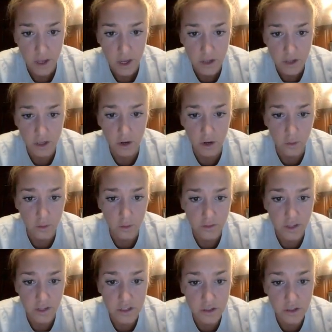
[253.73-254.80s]
So
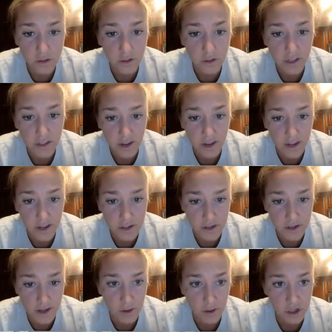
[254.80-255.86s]
these nucleotides are
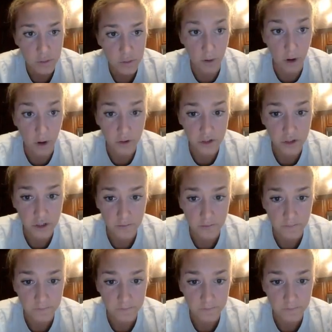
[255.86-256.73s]
now exposed.